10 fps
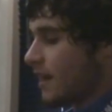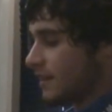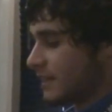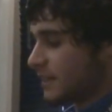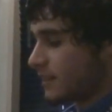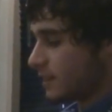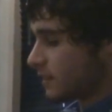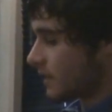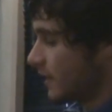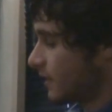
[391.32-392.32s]
Yeah, the
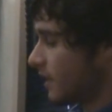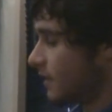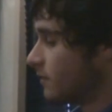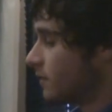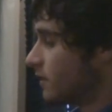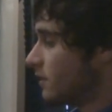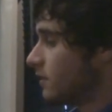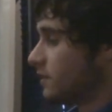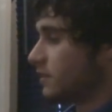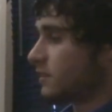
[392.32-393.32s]
dentist, and
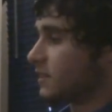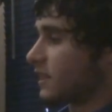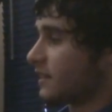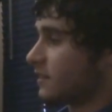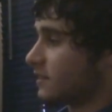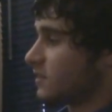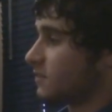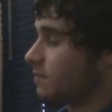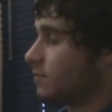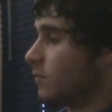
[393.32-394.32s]
you just got
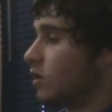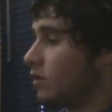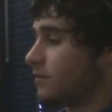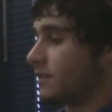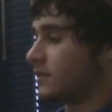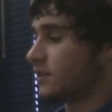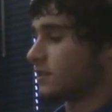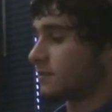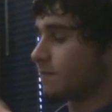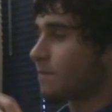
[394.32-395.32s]
this mold that
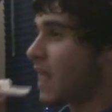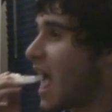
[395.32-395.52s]
just